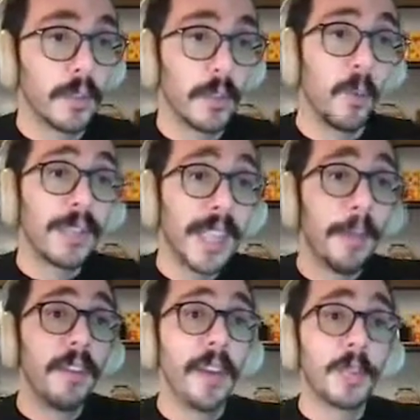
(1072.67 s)
So WhatsApp
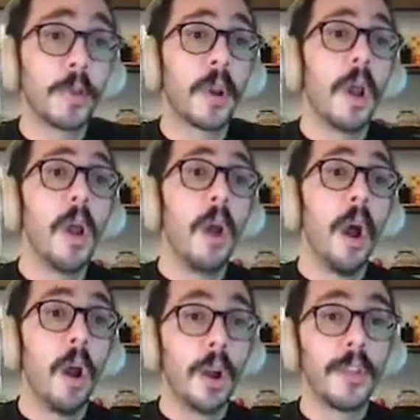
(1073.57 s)
and Facebook
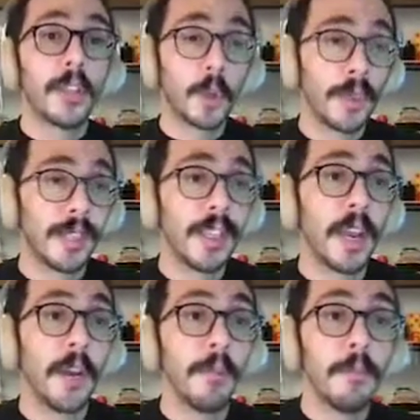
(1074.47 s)
are the sources that
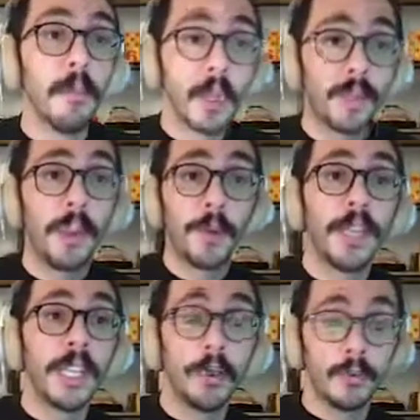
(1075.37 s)
are most frequently
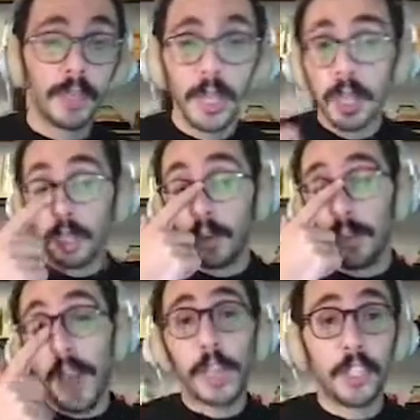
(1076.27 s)
used to
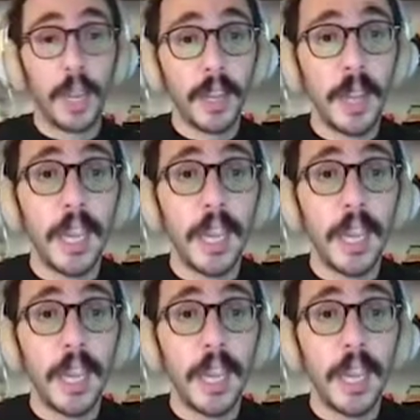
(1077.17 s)
fact-check,